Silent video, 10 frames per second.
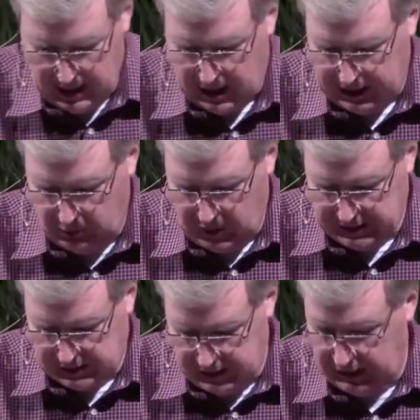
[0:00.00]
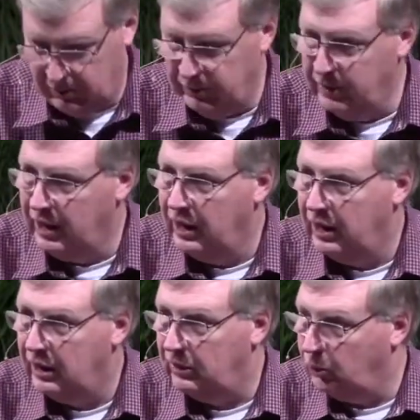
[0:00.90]
Hyde Wesleyan
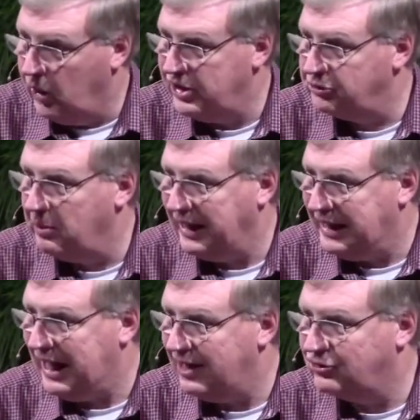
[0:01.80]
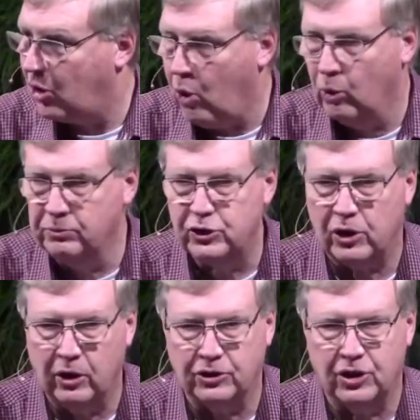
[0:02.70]
was my dad's home
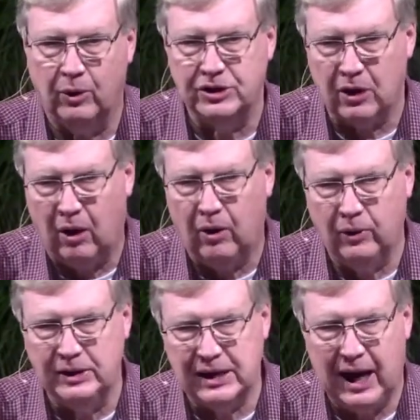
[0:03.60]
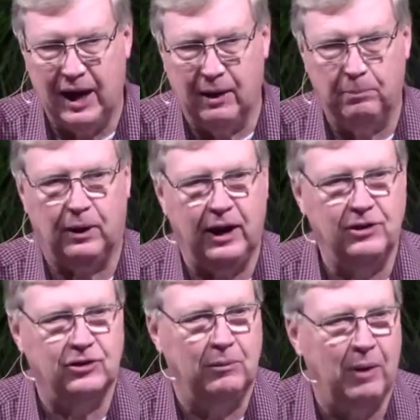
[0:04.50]
church, so it's always had a place
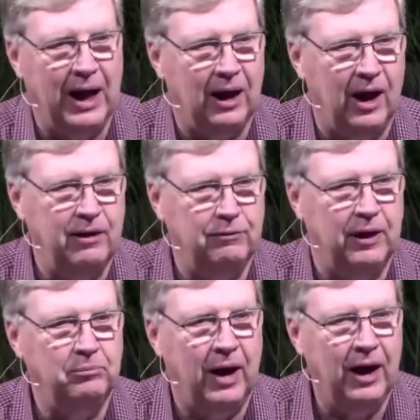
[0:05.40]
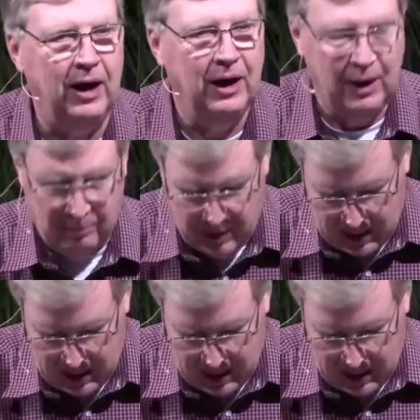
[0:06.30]
in my life and my, my